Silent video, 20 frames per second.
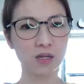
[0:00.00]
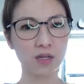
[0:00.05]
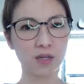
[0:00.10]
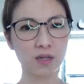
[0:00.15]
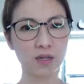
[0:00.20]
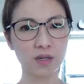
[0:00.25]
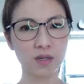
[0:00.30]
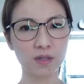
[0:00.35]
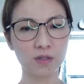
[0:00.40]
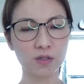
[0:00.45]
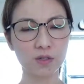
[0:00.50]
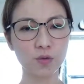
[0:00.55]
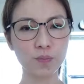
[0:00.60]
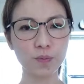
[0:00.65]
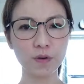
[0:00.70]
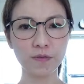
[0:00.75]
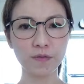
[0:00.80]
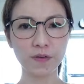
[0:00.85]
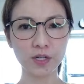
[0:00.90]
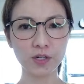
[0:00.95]
Super
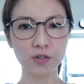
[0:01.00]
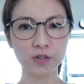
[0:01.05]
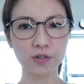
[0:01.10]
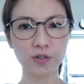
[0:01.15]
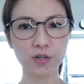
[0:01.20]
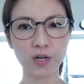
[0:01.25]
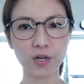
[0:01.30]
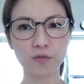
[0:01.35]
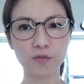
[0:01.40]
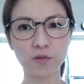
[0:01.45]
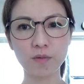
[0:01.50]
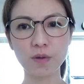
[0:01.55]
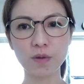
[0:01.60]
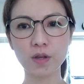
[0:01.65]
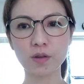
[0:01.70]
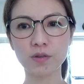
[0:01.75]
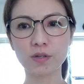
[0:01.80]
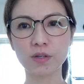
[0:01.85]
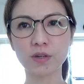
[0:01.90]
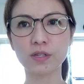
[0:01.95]
affectionate or trying to groom me? Or
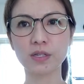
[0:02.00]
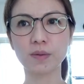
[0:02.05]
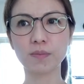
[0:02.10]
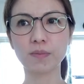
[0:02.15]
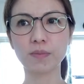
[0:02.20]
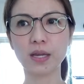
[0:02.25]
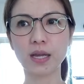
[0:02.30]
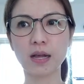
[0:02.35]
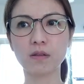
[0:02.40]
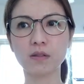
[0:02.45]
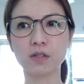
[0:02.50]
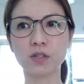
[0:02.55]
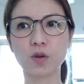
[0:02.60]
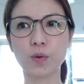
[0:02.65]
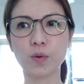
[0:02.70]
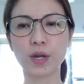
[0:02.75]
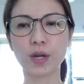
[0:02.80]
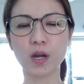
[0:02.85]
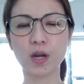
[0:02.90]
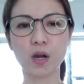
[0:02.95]
is there something else
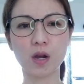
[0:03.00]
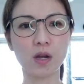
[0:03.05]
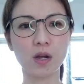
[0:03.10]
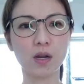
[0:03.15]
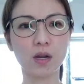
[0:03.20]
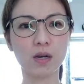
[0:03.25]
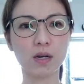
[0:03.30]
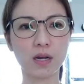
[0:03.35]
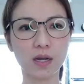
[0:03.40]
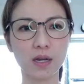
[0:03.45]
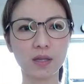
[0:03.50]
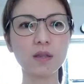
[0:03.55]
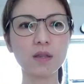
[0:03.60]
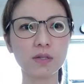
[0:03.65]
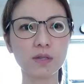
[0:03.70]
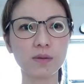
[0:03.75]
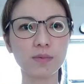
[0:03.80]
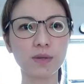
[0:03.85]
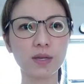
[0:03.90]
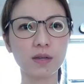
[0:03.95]
going on? I think there's
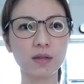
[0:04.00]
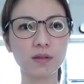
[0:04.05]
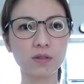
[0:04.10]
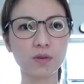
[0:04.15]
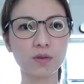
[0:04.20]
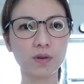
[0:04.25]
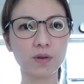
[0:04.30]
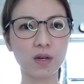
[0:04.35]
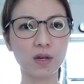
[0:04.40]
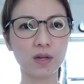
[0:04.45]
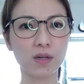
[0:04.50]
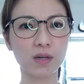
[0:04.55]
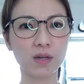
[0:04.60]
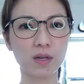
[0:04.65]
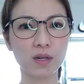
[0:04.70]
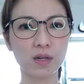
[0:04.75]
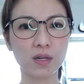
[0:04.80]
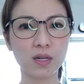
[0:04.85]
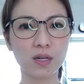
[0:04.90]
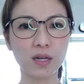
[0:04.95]
something else going on.
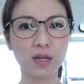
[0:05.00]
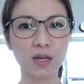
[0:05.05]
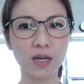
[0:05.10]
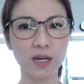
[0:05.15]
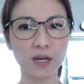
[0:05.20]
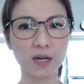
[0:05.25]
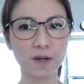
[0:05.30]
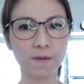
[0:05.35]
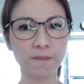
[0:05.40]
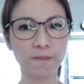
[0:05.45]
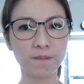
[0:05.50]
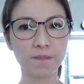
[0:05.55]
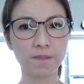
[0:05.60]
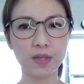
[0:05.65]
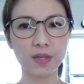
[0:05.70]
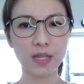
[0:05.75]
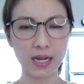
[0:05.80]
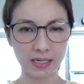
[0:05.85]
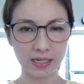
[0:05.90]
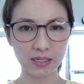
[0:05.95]

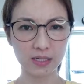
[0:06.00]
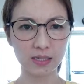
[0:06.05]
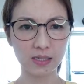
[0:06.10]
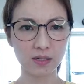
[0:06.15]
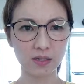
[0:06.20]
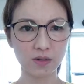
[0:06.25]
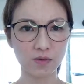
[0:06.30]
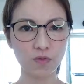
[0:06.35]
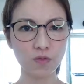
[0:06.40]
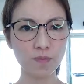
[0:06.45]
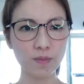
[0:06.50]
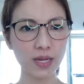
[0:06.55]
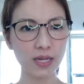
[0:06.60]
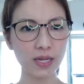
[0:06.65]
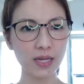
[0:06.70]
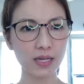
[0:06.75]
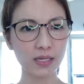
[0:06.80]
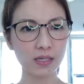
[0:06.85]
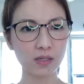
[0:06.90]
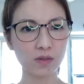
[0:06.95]
Yes, grooming
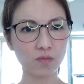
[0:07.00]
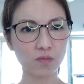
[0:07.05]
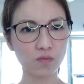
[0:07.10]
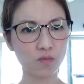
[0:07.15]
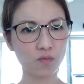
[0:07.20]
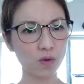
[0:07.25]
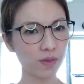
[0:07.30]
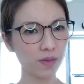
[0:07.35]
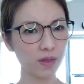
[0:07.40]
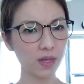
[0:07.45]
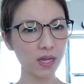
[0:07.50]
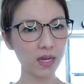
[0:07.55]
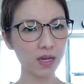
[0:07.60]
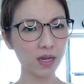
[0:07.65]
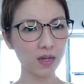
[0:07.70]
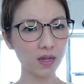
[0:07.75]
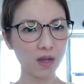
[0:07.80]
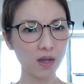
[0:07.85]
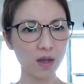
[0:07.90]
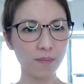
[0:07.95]
is one thing,
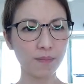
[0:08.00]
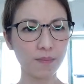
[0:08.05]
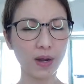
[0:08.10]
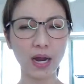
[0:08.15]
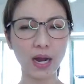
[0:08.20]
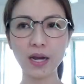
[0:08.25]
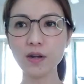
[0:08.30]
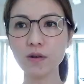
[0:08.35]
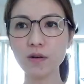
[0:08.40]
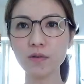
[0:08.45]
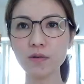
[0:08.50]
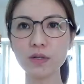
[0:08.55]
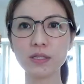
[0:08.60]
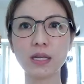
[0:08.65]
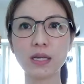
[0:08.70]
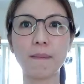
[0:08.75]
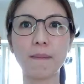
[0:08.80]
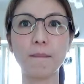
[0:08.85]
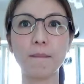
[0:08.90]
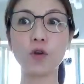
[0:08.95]
but I noticed
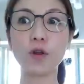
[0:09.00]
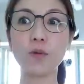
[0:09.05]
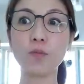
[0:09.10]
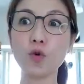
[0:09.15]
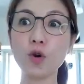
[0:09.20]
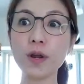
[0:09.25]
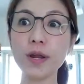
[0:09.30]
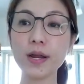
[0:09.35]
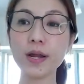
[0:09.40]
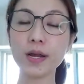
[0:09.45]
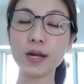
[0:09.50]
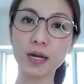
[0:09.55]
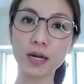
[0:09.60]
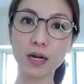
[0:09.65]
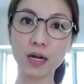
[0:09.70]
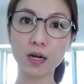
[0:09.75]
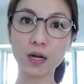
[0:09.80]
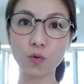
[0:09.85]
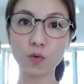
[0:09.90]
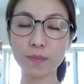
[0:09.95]
that Mui Mui,
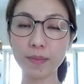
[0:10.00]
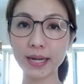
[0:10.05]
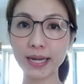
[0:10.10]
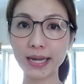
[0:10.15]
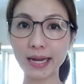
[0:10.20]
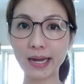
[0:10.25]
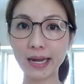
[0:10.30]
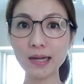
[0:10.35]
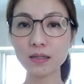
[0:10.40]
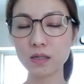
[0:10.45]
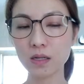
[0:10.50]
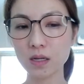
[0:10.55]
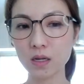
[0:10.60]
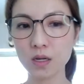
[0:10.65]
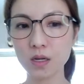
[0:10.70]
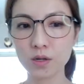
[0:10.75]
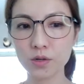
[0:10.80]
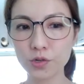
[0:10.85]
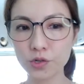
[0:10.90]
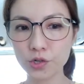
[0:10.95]
one of my cats,
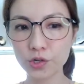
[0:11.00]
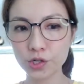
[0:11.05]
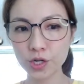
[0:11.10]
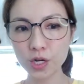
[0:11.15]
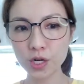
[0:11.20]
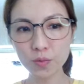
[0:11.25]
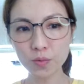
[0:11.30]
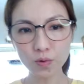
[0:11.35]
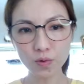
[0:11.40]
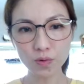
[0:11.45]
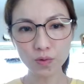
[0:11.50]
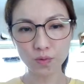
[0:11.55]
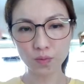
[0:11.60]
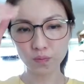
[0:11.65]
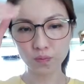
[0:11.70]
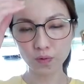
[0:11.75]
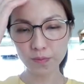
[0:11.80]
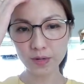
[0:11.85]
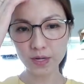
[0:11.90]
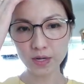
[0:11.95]
she will
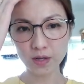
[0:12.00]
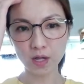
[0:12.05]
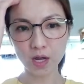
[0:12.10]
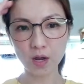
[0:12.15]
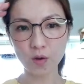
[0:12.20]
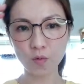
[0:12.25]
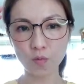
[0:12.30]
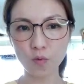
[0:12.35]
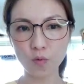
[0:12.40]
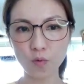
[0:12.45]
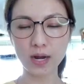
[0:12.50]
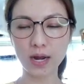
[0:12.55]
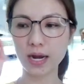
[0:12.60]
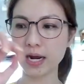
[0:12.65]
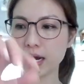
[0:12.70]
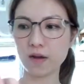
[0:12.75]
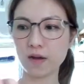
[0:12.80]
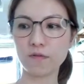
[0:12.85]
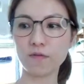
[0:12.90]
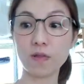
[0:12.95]
groom me a lot when I
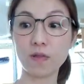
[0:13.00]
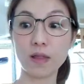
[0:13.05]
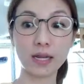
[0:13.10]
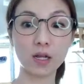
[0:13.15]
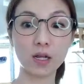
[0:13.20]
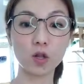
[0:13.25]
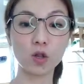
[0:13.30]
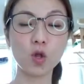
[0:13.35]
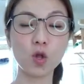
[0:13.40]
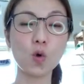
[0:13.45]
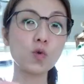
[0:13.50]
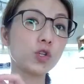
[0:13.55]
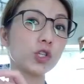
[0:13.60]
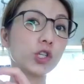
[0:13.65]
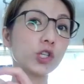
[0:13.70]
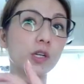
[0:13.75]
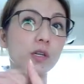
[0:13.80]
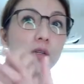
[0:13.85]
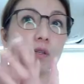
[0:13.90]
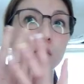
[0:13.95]
have like
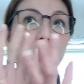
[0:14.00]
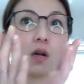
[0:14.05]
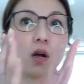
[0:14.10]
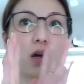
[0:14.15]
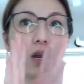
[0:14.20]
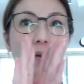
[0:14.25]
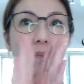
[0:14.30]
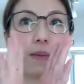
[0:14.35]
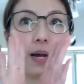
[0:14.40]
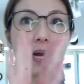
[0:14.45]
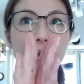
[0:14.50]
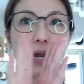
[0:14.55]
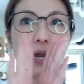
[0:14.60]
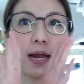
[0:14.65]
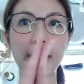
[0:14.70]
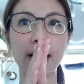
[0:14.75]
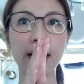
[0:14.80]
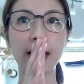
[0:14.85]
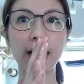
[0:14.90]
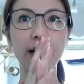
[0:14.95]
lotions on my
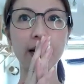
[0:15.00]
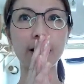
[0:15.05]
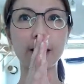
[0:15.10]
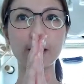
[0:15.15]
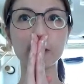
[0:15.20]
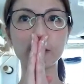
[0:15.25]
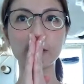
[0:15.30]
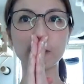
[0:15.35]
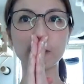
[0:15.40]
hands.